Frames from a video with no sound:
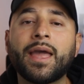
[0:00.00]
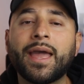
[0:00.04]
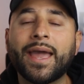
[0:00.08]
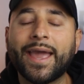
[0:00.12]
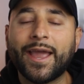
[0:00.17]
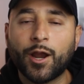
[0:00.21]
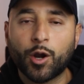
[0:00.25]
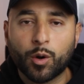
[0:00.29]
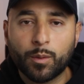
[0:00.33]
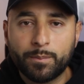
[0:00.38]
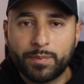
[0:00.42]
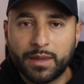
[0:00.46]

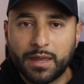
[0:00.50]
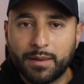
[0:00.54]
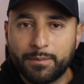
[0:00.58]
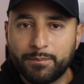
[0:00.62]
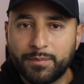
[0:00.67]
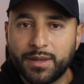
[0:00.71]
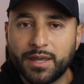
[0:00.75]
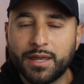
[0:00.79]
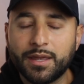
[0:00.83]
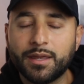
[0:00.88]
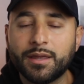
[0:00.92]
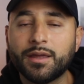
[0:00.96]

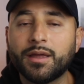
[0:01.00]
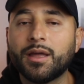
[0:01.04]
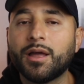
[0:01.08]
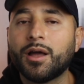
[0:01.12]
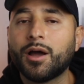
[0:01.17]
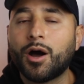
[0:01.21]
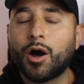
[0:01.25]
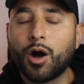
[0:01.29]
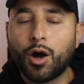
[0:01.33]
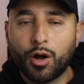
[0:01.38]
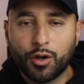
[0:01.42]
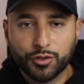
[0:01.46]
Airbnb
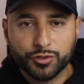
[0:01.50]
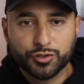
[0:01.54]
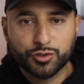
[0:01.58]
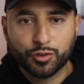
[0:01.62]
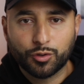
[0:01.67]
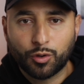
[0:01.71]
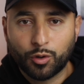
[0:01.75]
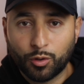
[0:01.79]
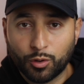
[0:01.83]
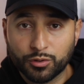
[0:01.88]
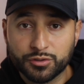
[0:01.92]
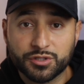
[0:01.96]
also
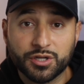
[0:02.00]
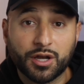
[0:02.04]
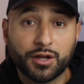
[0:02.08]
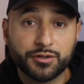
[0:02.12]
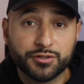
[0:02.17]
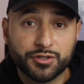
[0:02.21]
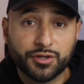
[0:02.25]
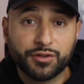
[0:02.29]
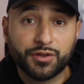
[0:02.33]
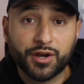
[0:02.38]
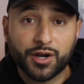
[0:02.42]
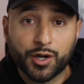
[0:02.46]
holds on
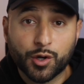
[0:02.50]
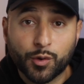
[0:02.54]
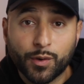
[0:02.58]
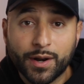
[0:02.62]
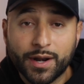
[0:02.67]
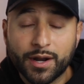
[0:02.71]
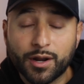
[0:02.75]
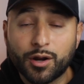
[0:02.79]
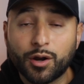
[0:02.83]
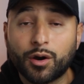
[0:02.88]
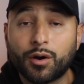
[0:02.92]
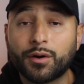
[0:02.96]
to their
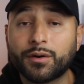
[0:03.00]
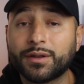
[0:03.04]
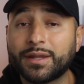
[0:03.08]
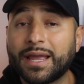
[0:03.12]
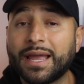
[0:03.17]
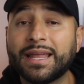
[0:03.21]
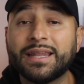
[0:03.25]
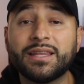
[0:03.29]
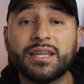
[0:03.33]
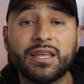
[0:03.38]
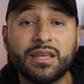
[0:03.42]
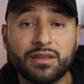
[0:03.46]
credit card
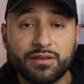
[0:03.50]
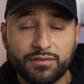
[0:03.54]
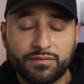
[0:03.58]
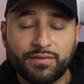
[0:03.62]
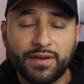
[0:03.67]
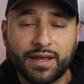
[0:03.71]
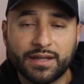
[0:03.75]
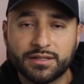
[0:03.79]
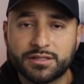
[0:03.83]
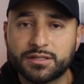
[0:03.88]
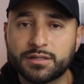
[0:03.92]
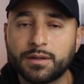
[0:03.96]
in the
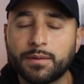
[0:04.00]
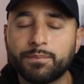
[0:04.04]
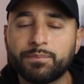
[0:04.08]
event.